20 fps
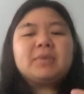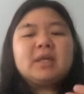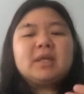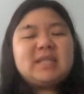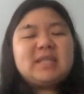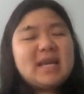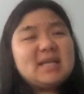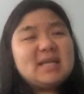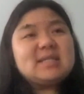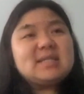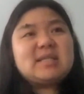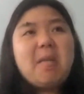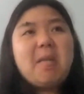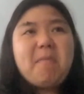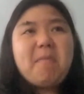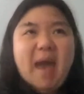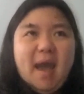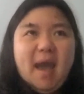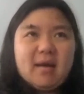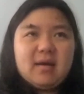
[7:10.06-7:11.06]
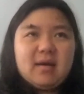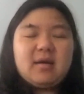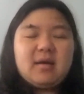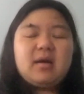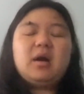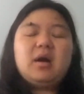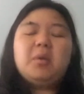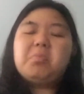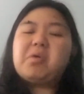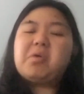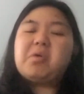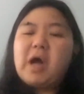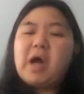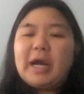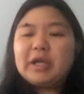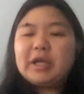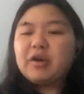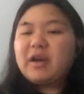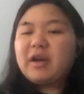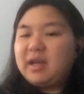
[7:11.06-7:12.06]
take a step back,
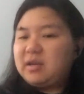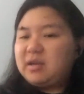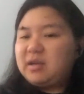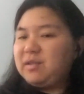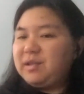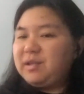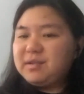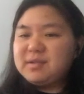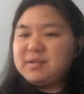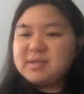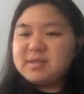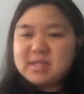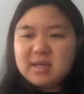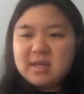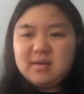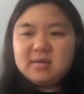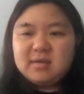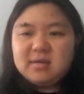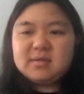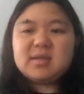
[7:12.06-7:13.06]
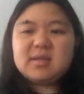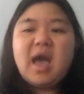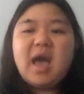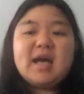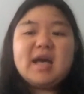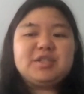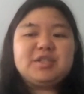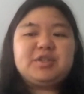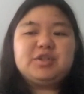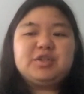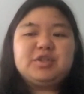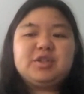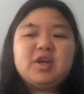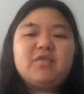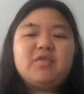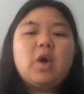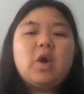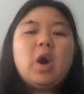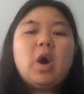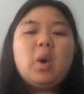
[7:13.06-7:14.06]
apply your analytical skills, ask
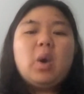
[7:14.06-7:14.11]
yourself,